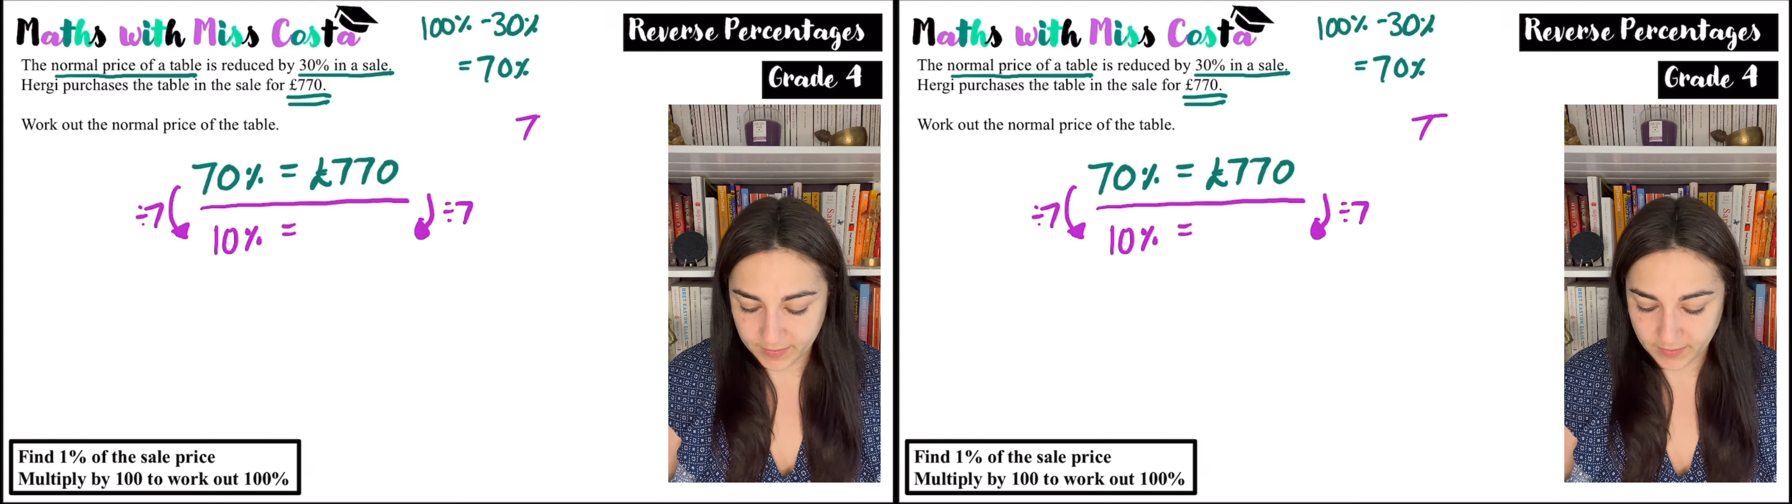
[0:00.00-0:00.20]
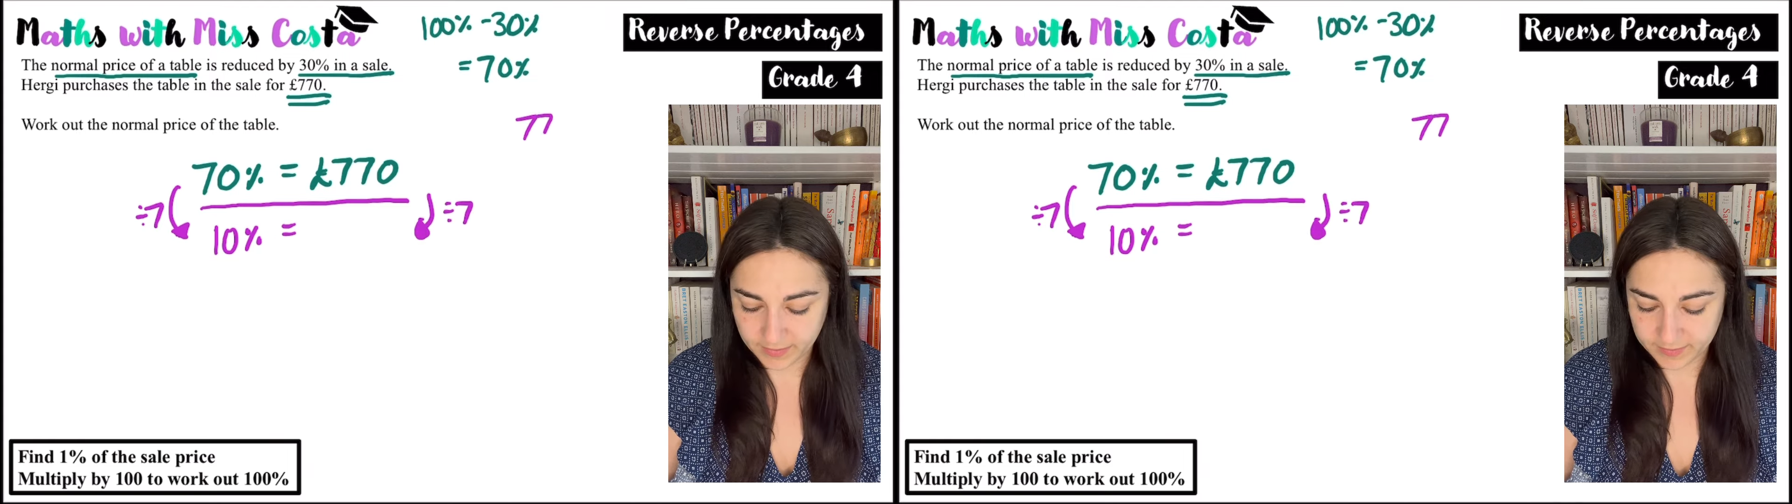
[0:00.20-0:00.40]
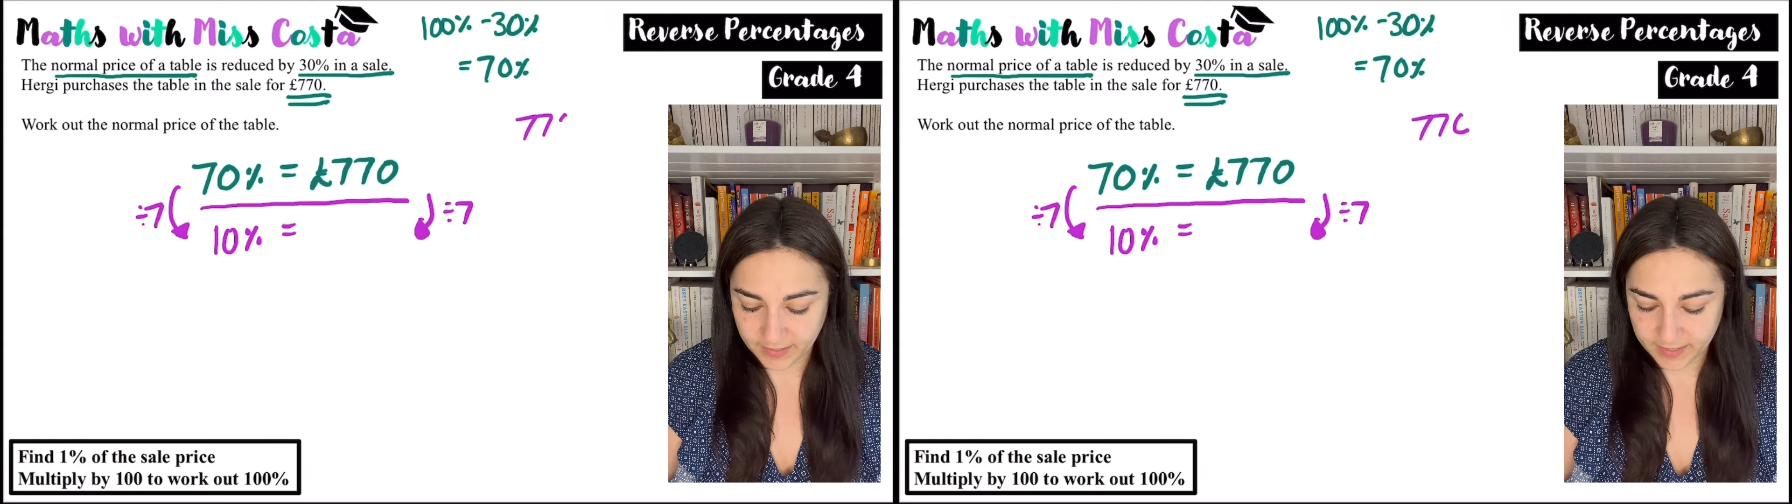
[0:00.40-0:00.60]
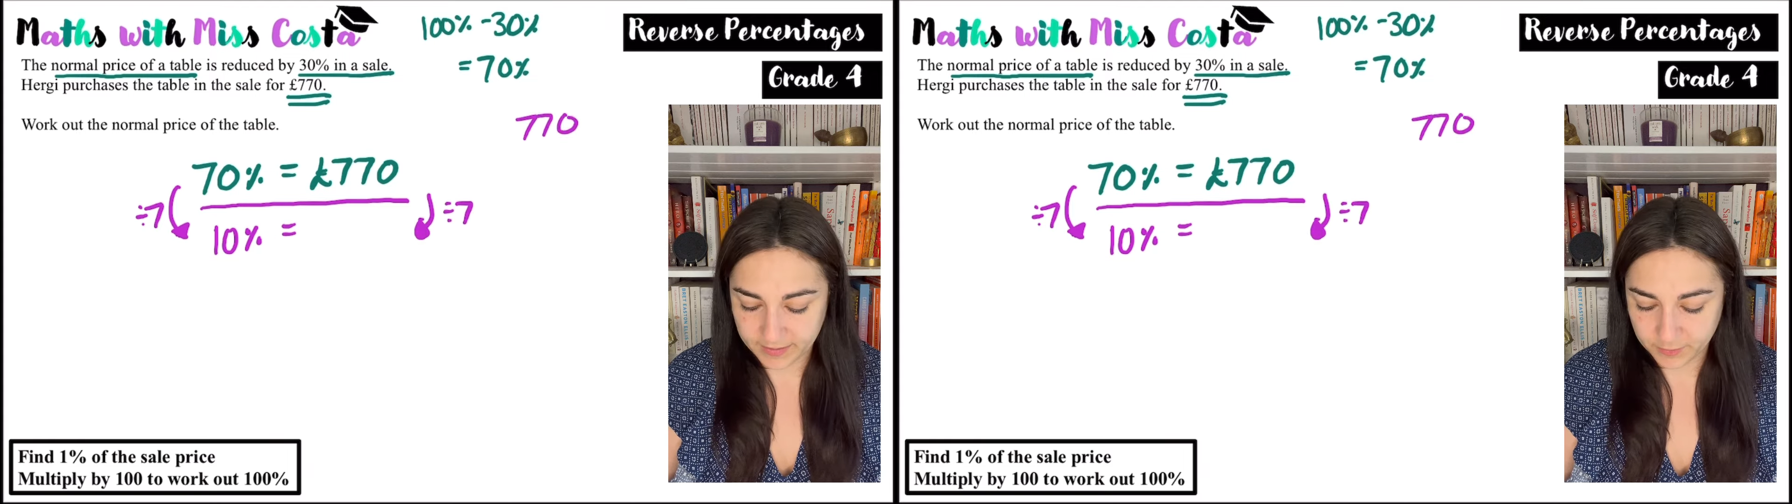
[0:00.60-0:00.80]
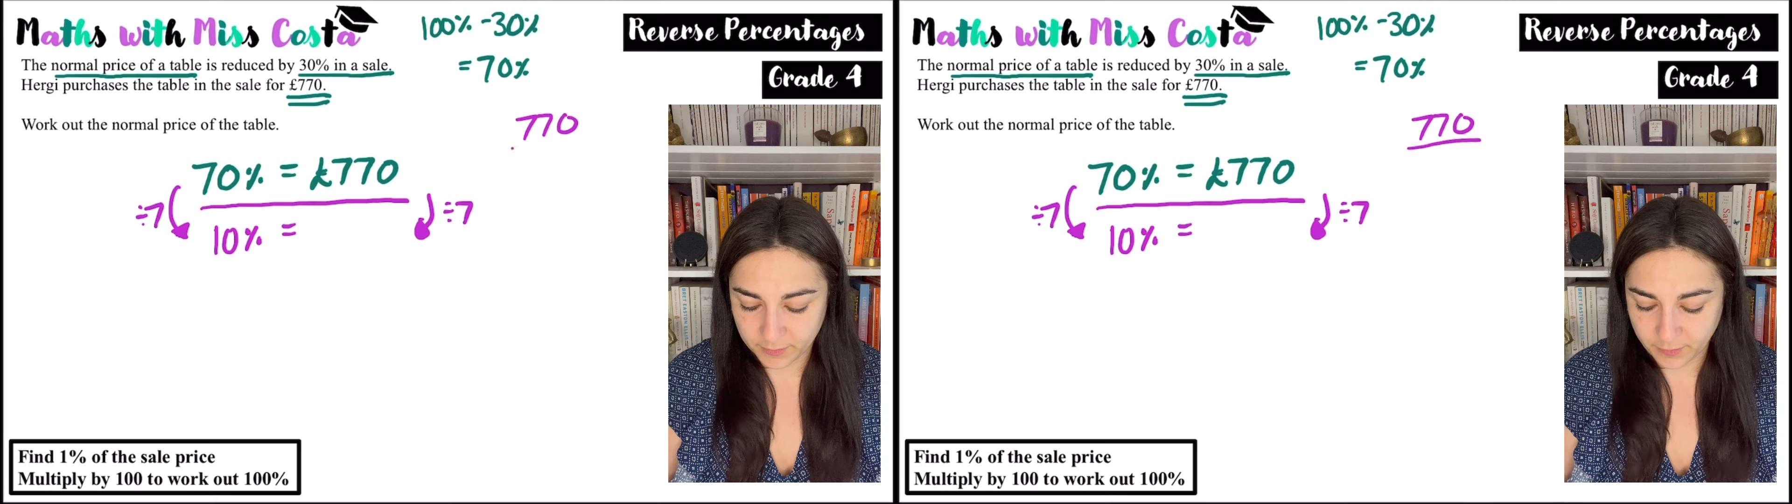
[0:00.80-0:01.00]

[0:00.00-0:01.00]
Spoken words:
I can turn it into a